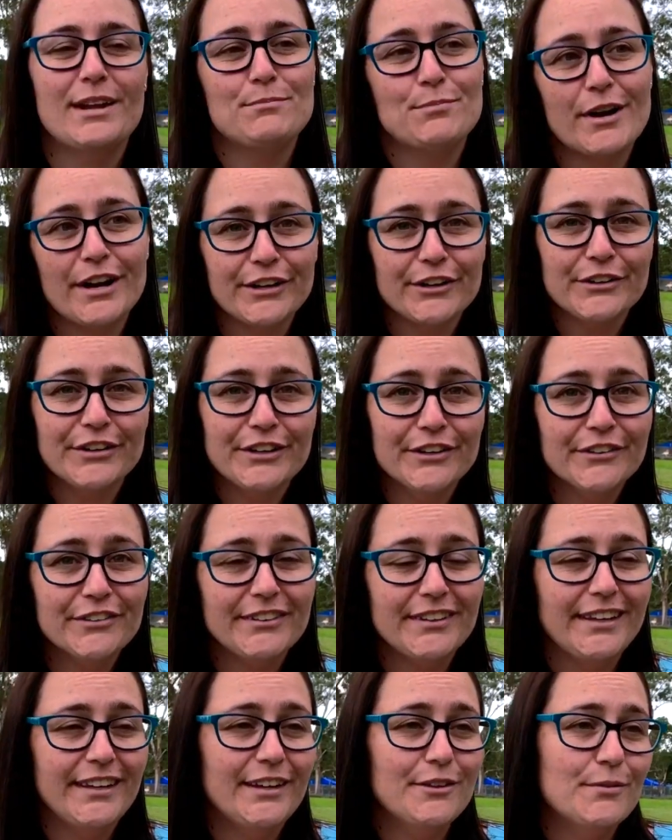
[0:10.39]
Bright Girl Health
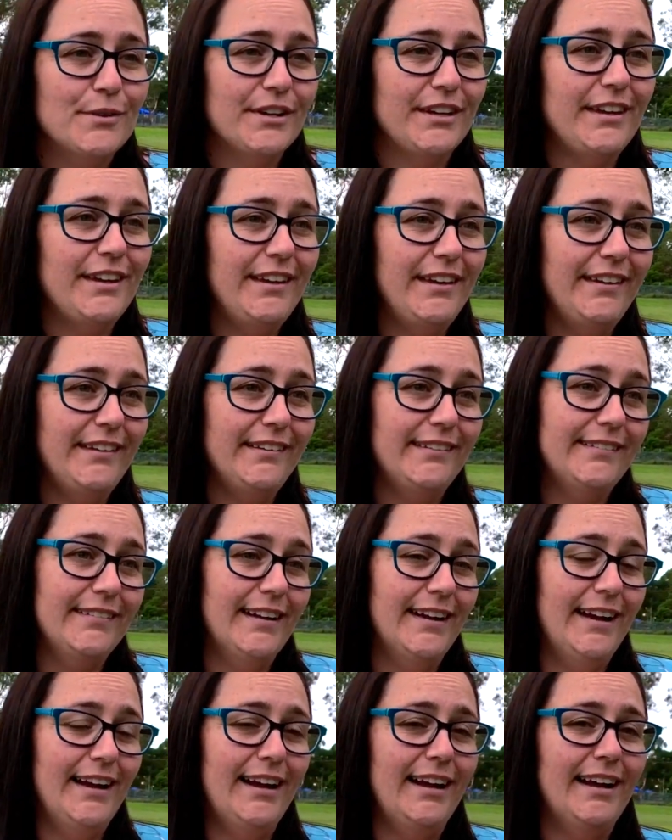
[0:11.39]
here, working
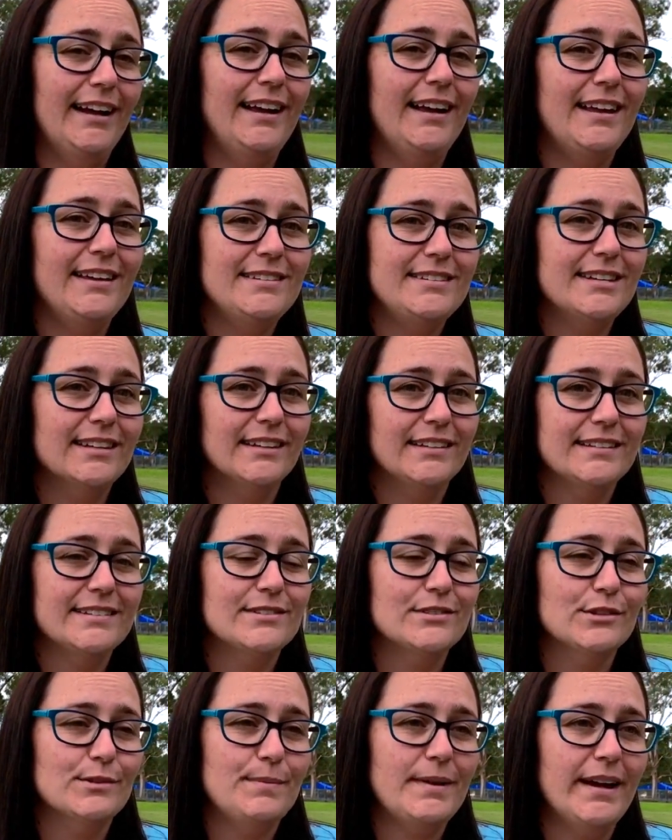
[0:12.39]
and telling us
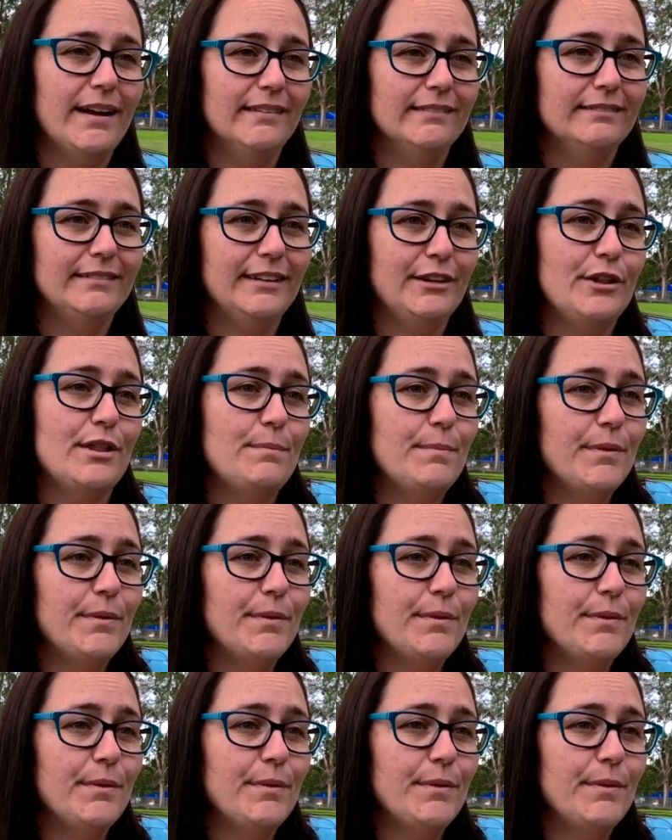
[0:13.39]
all about their